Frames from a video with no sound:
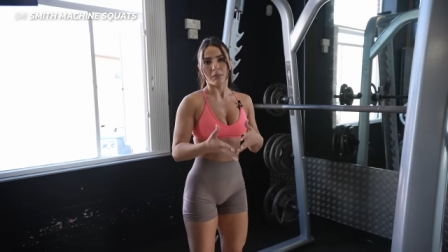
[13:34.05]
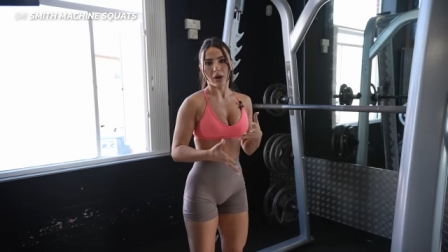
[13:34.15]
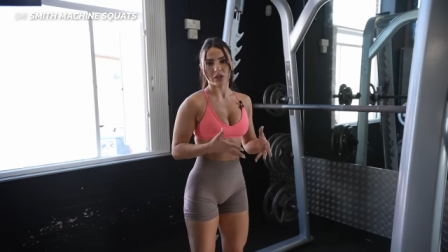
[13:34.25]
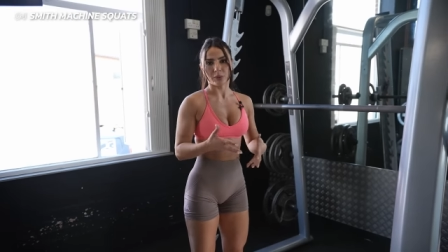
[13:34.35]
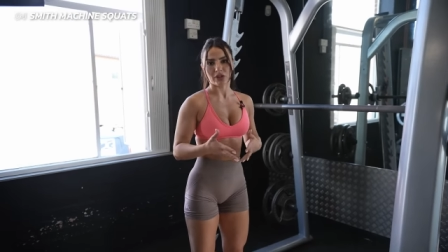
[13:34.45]

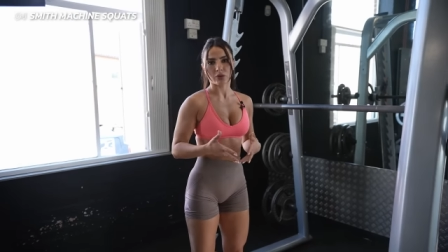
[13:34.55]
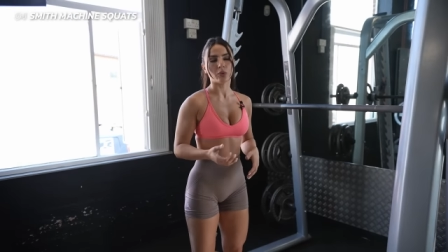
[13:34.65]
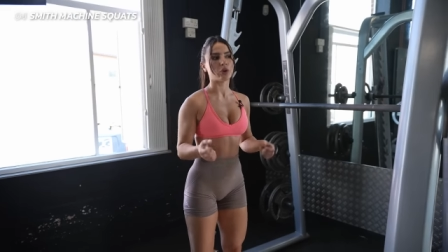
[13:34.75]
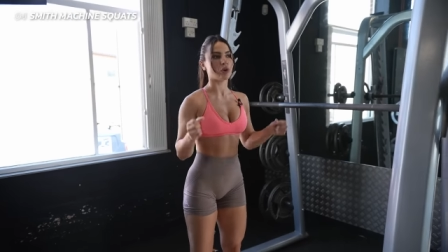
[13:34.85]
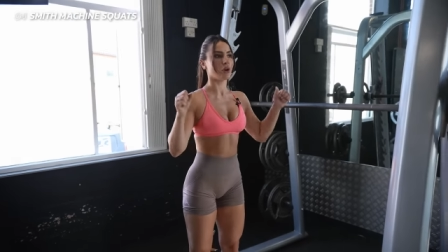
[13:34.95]
much, much
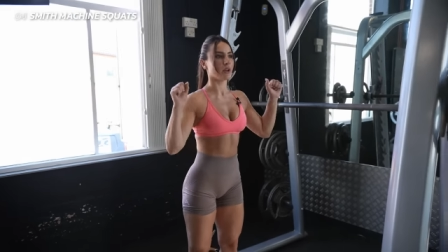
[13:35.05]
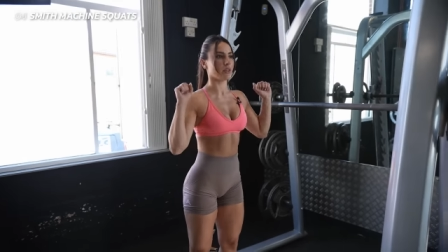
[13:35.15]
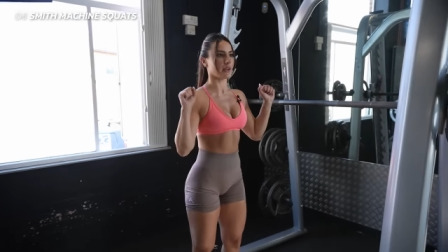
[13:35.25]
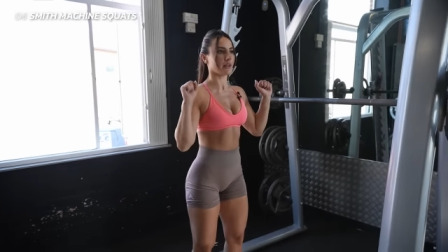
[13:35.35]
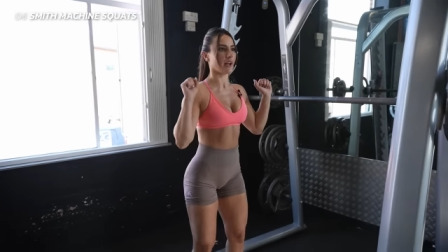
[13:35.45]
more than